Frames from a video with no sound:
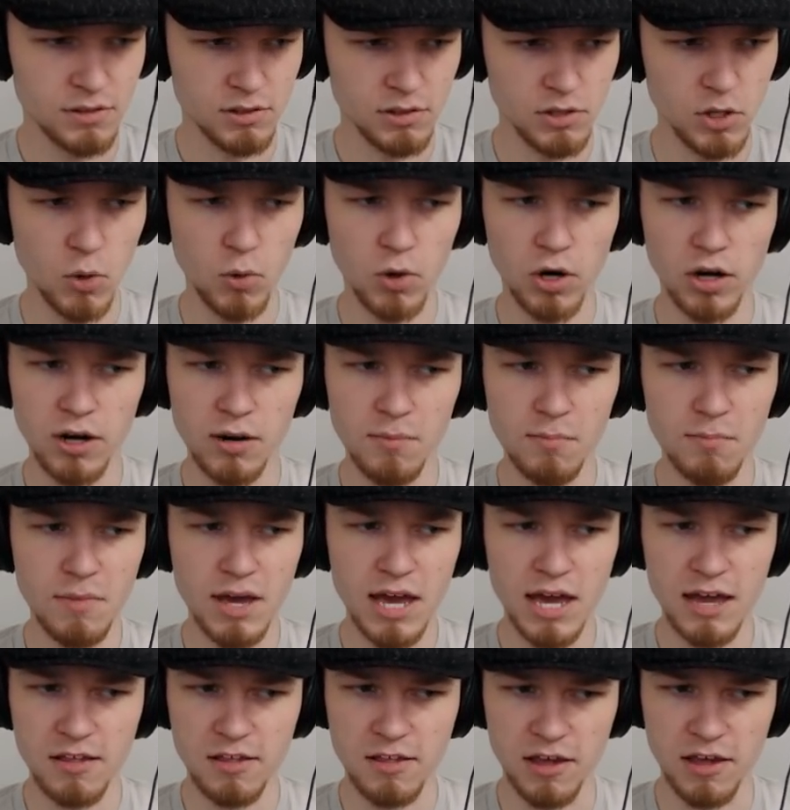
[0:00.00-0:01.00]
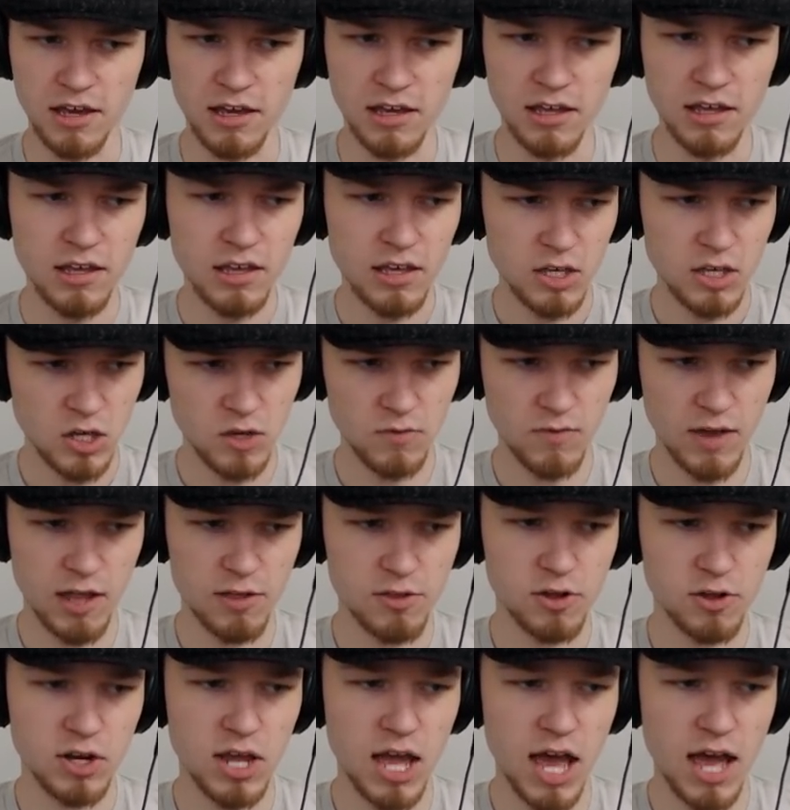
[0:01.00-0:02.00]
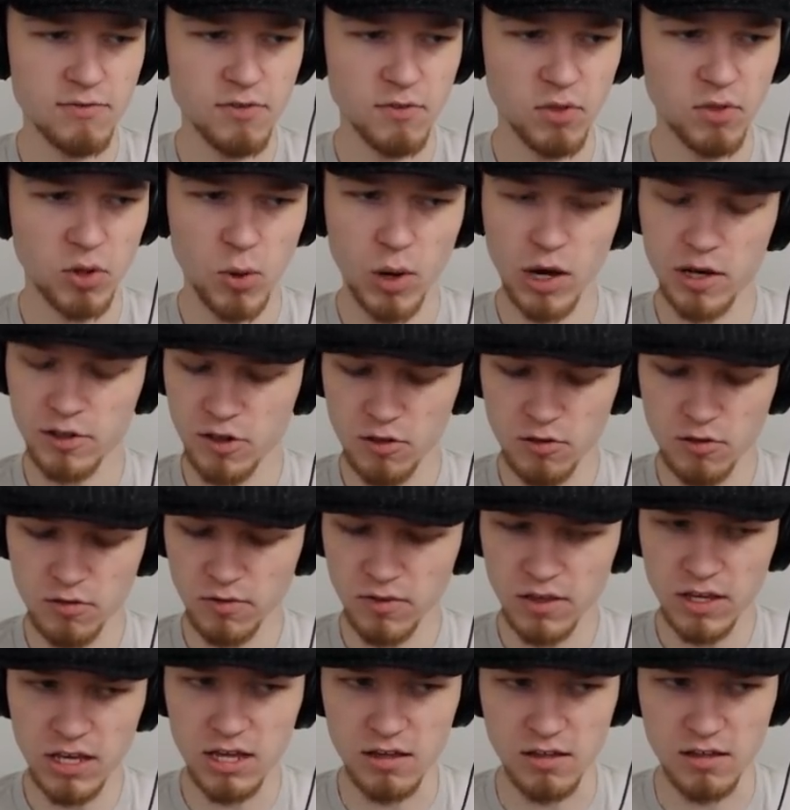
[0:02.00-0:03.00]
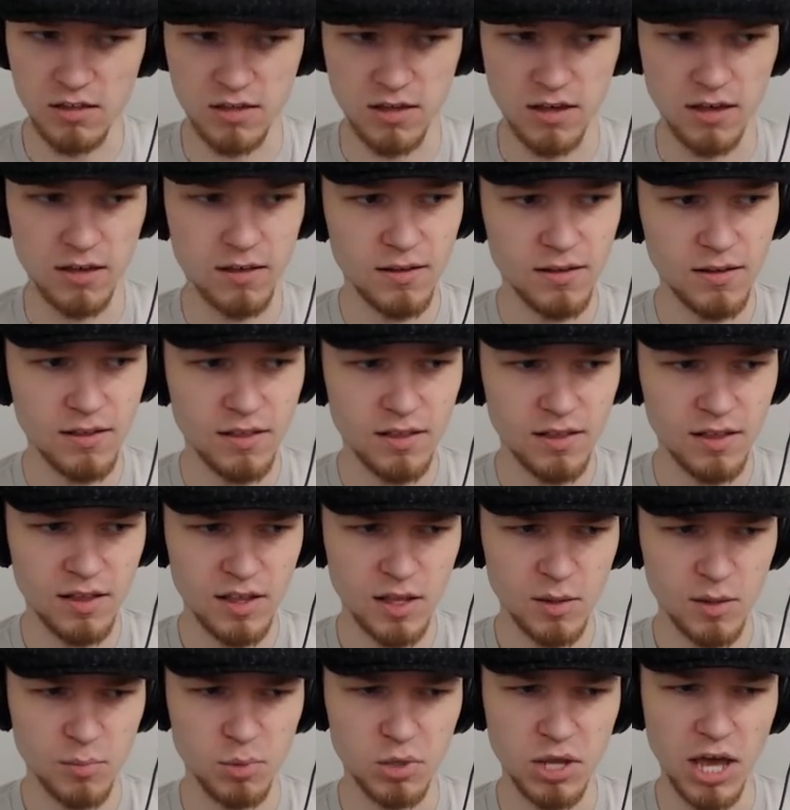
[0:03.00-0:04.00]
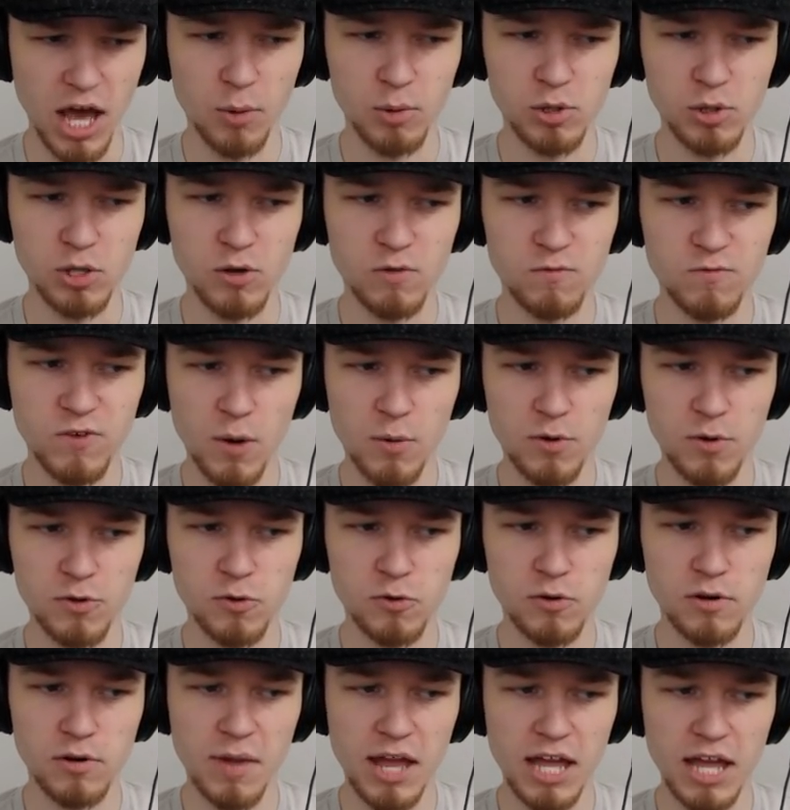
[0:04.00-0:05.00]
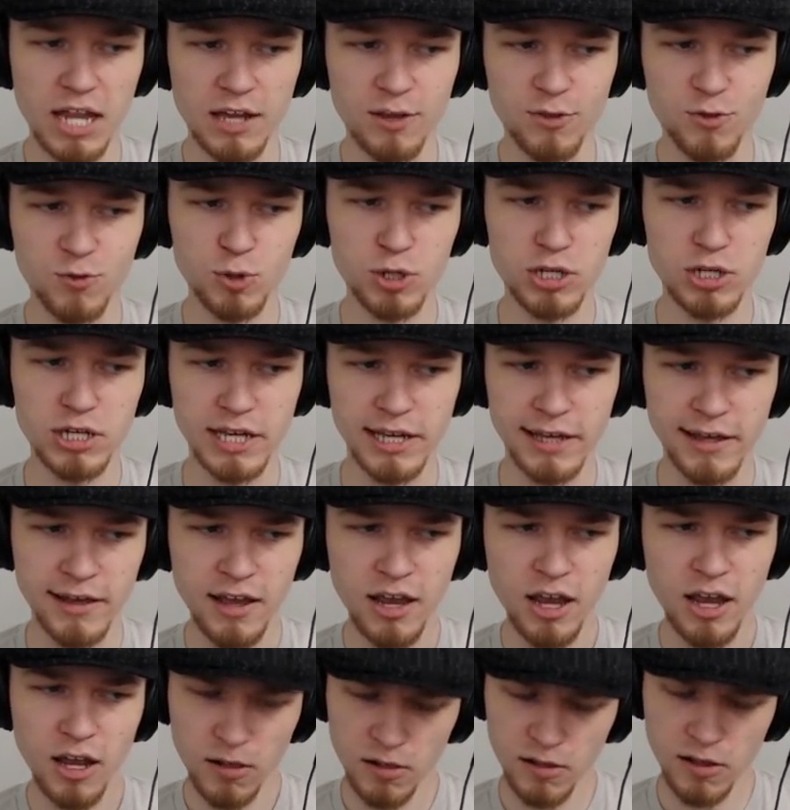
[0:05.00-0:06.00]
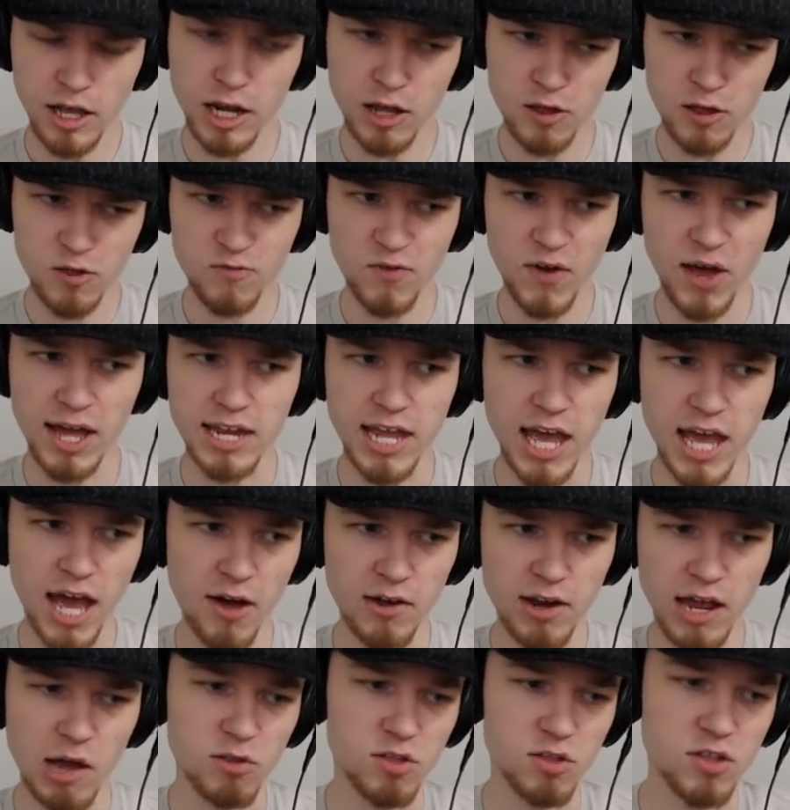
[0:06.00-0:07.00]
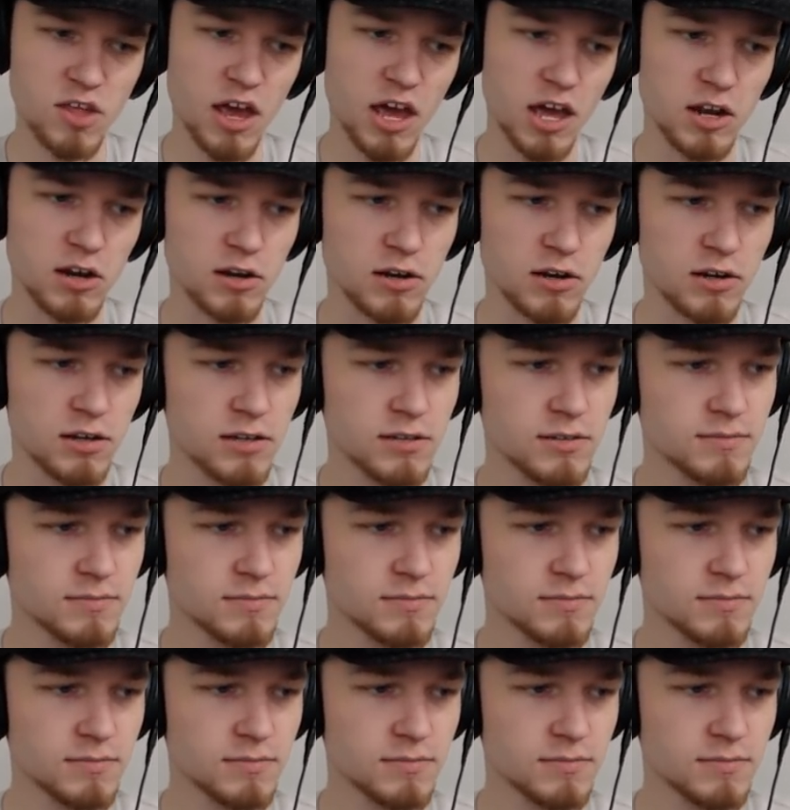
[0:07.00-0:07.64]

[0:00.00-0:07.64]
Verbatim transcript: You are amazing! You've answered half of the questions with ease! But how will you fare with the remaining three? Let us find out, outsider!